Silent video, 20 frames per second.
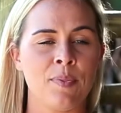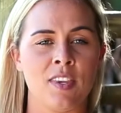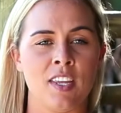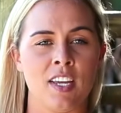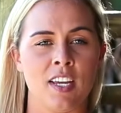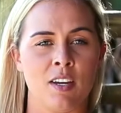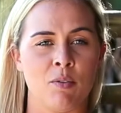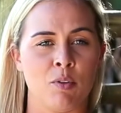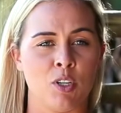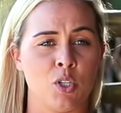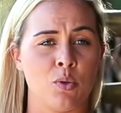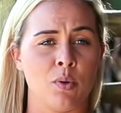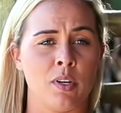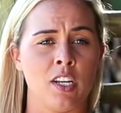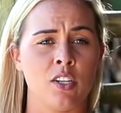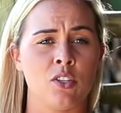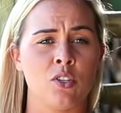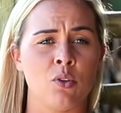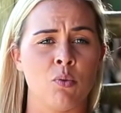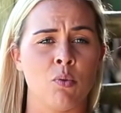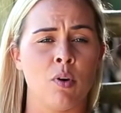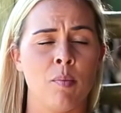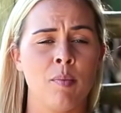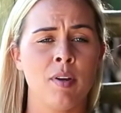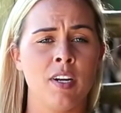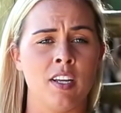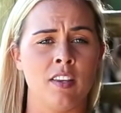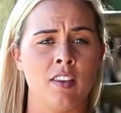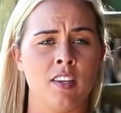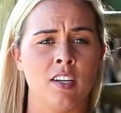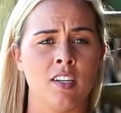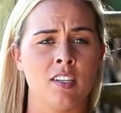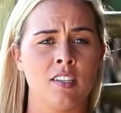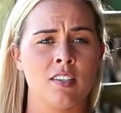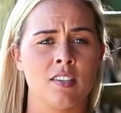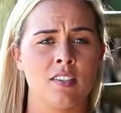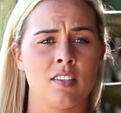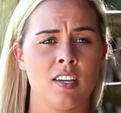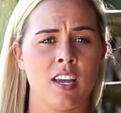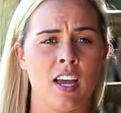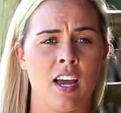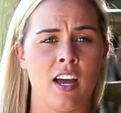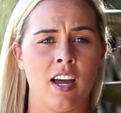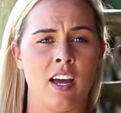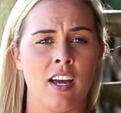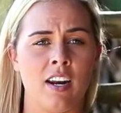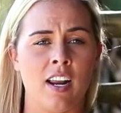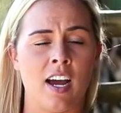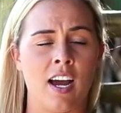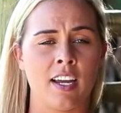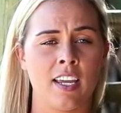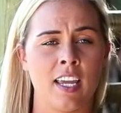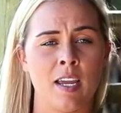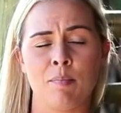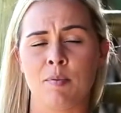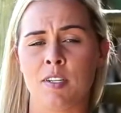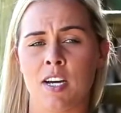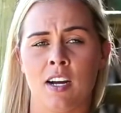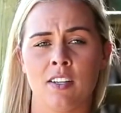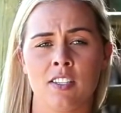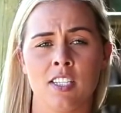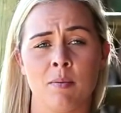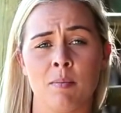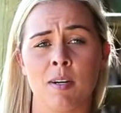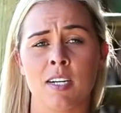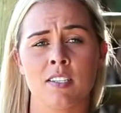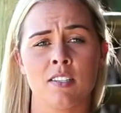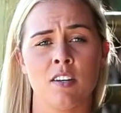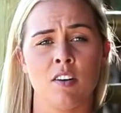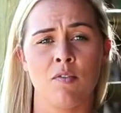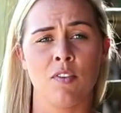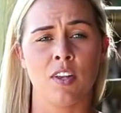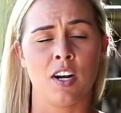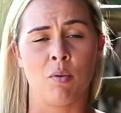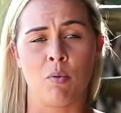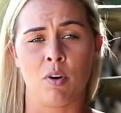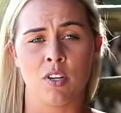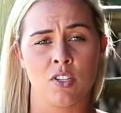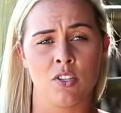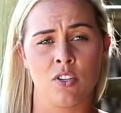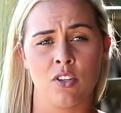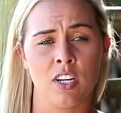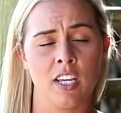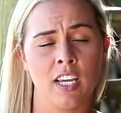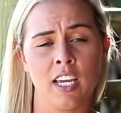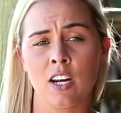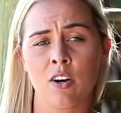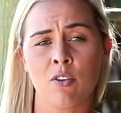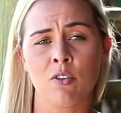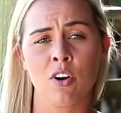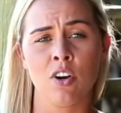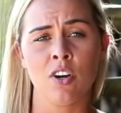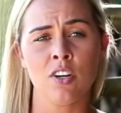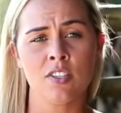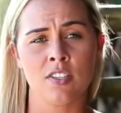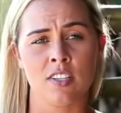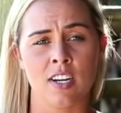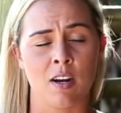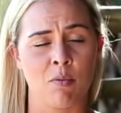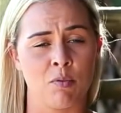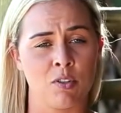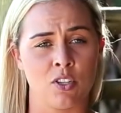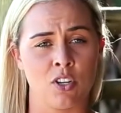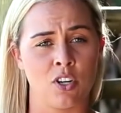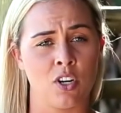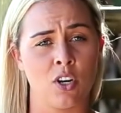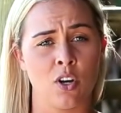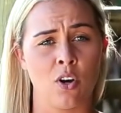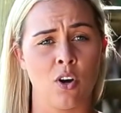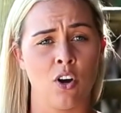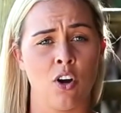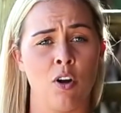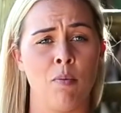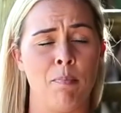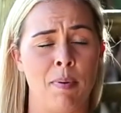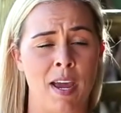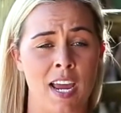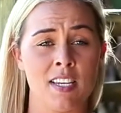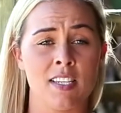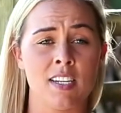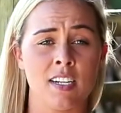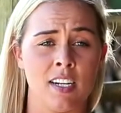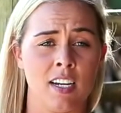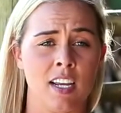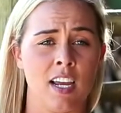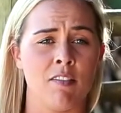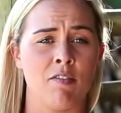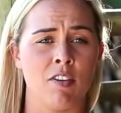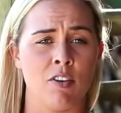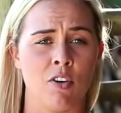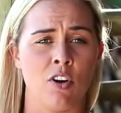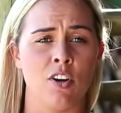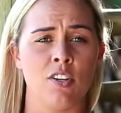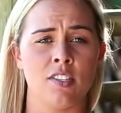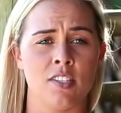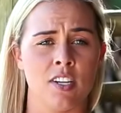There were 22 women in this, and I kept doubting myself that I wasn't going to get a rose and I was going to go home basically every rose